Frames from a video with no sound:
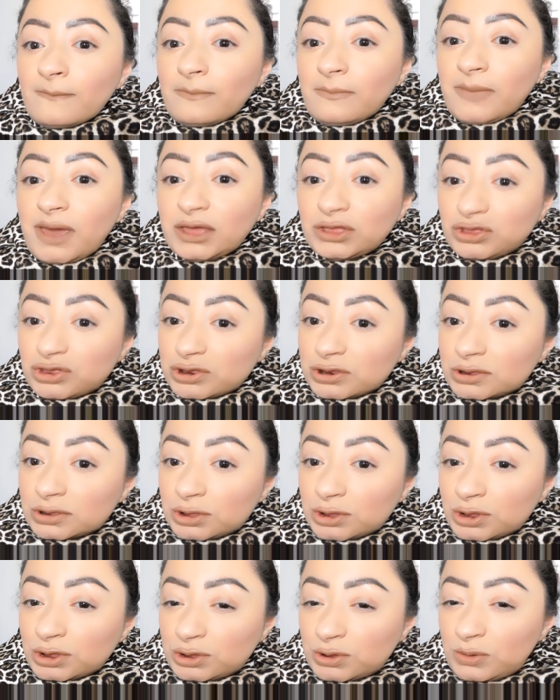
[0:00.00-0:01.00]

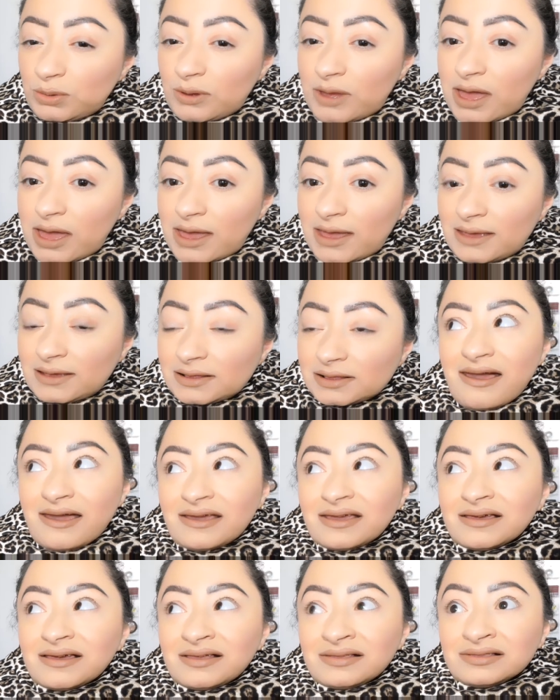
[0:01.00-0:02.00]
mention to you guys.
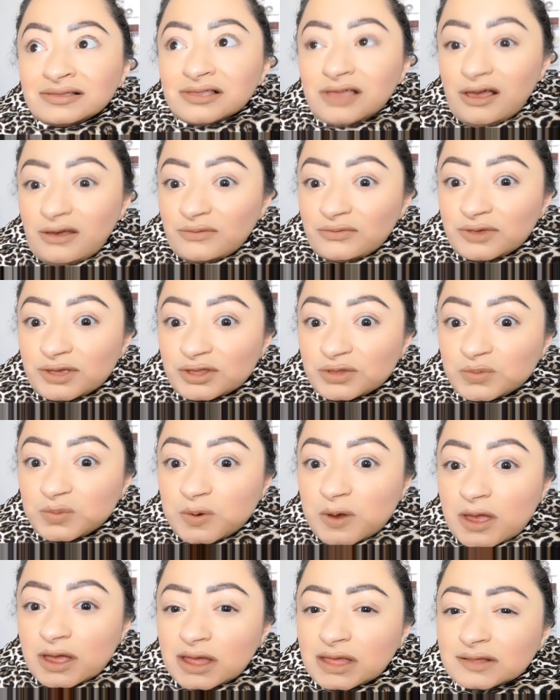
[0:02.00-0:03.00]
I love these
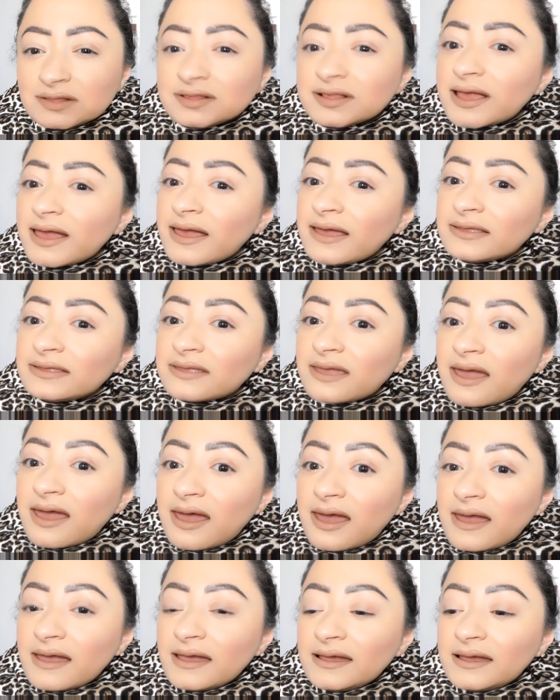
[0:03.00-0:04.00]
products and
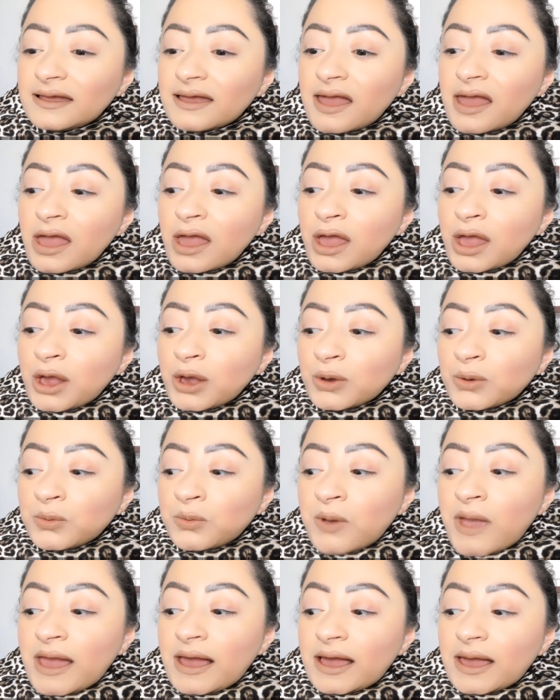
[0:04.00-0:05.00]
I
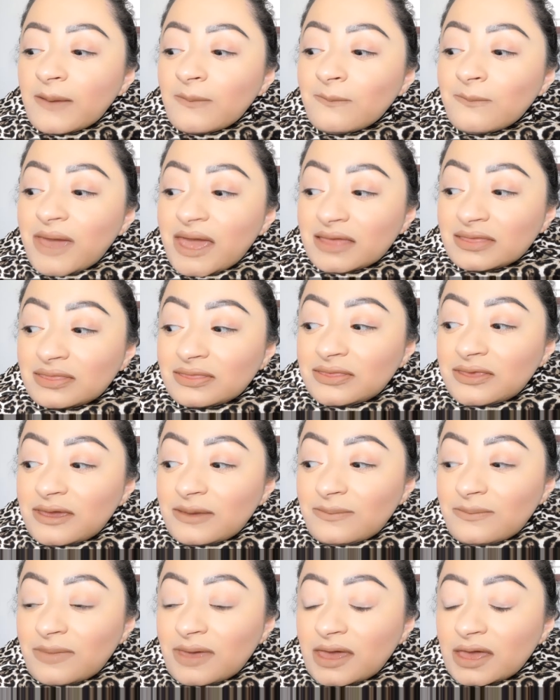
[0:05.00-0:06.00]
recommend
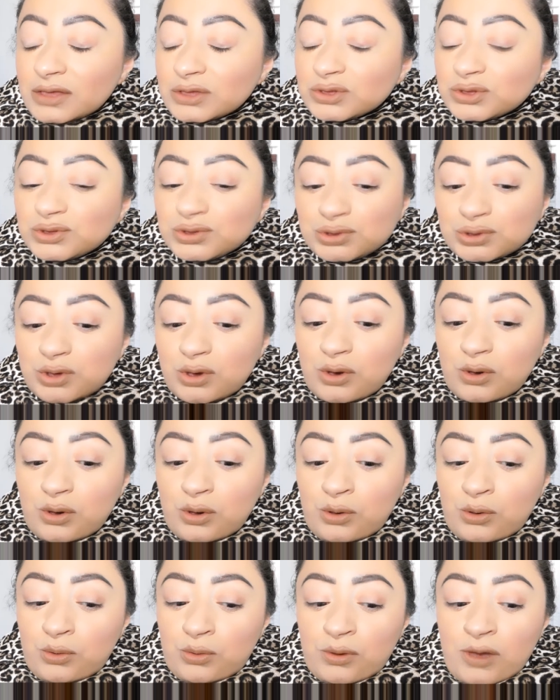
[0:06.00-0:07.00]
them.
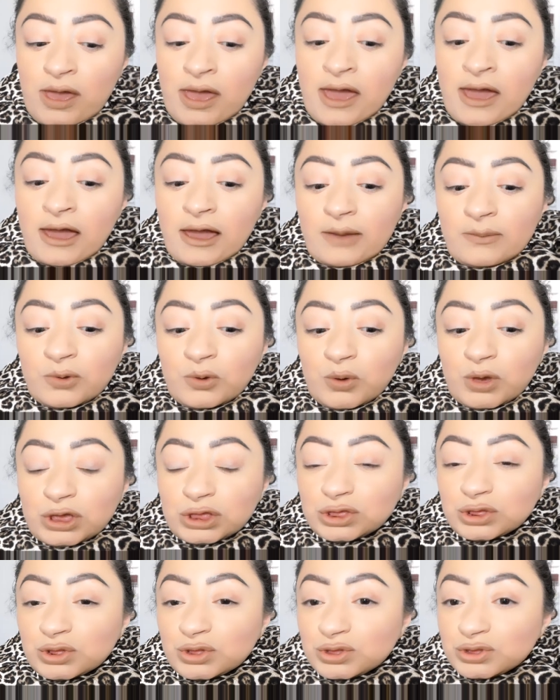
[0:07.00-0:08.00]
So I'm going
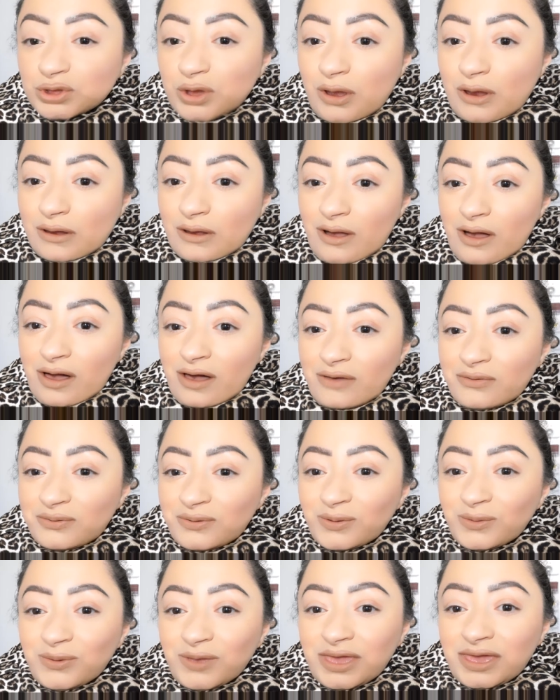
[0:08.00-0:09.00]
to start off
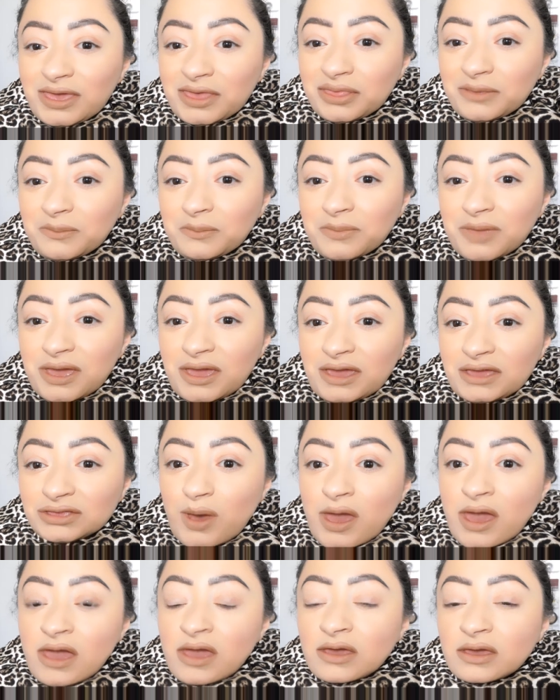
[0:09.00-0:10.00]
with my
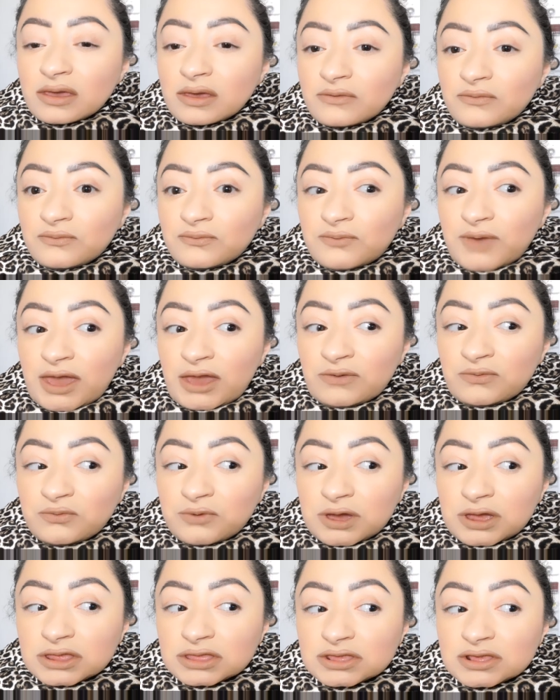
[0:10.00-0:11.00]

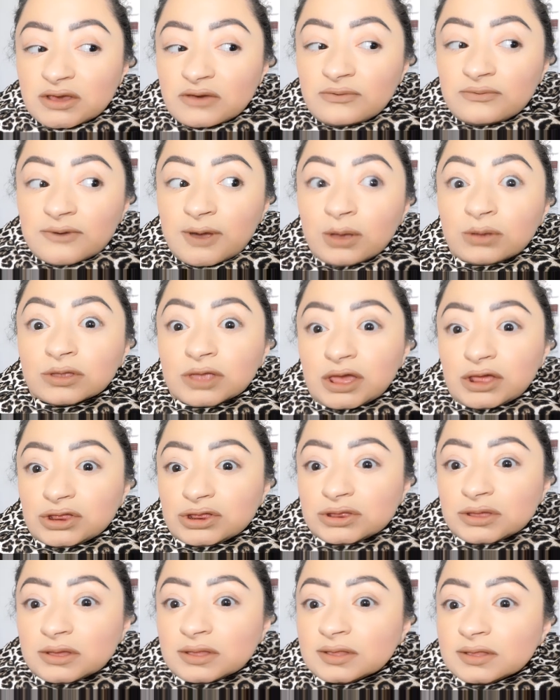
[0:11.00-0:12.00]
favorite
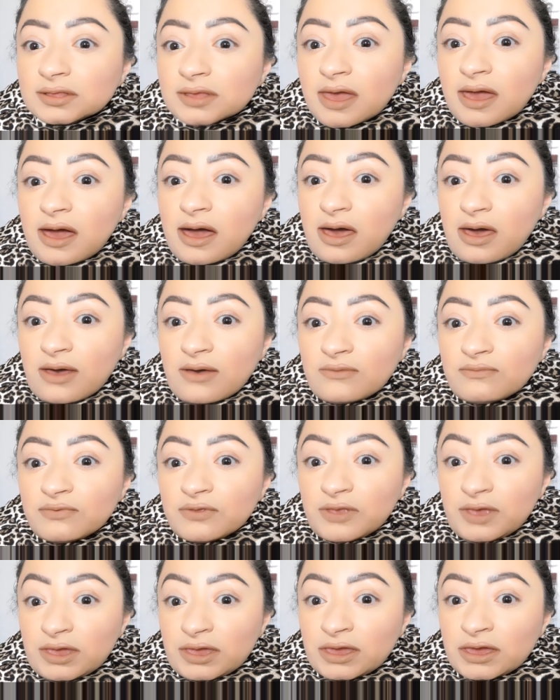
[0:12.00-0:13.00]
foundations of
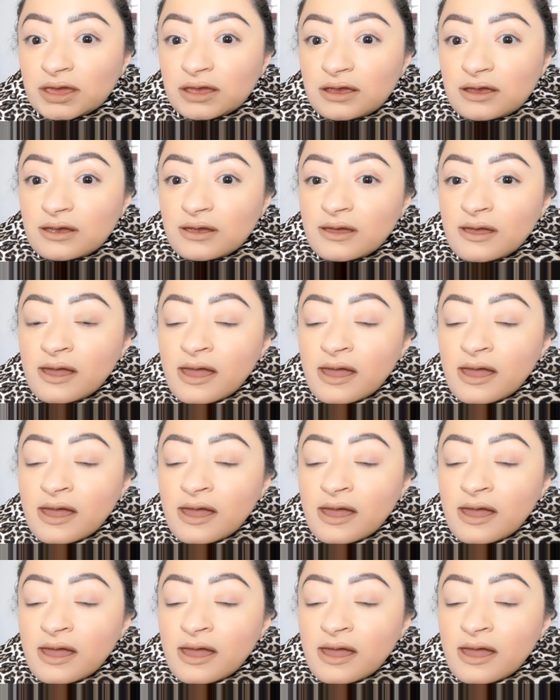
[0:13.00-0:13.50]
the year,